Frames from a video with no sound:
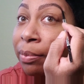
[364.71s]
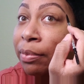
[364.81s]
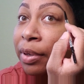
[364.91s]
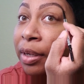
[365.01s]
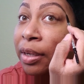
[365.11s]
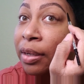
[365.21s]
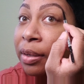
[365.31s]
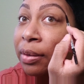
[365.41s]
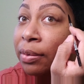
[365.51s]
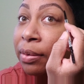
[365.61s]

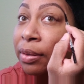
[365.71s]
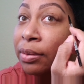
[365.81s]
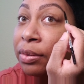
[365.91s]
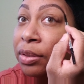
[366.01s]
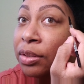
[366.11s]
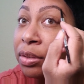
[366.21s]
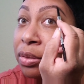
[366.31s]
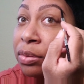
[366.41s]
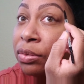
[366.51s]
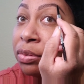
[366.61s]
But we're gonna
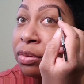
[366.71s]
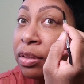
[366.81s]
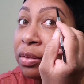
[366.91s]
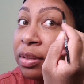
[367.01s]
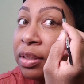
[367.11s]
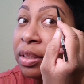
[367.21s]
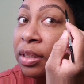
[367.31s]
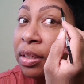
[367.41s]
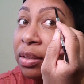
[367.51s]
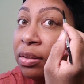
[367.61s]
just draw
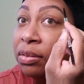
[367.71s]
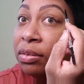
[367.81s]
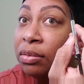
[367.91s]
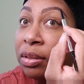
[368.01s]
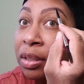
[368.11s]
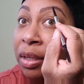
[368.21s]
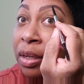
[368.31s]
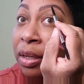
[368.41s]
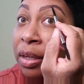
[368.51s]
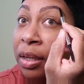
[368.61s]
down,
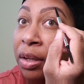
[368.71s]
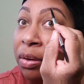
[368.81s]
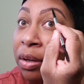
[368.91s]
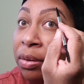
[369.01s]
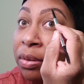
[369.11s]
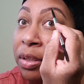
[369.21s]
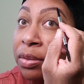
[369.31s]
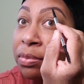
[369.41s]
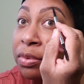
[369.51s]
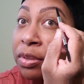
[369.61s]
and you
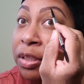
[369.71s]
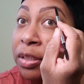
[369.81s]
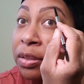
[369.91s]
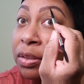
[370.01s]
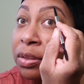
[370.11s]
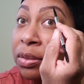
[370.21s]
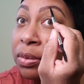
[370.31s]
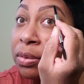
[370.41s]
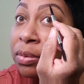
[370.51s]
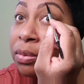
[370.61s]
always want
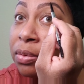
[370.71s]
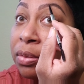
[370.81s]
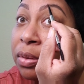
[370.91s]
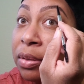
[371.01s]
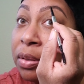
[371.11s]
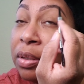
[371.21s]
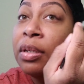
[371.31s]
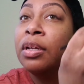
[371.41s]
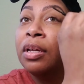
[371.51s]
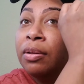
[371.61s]
to
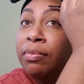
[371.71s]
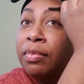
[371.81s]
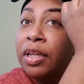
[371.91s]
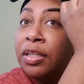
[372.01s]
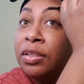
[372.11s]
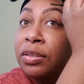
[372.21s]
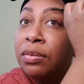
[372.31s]
make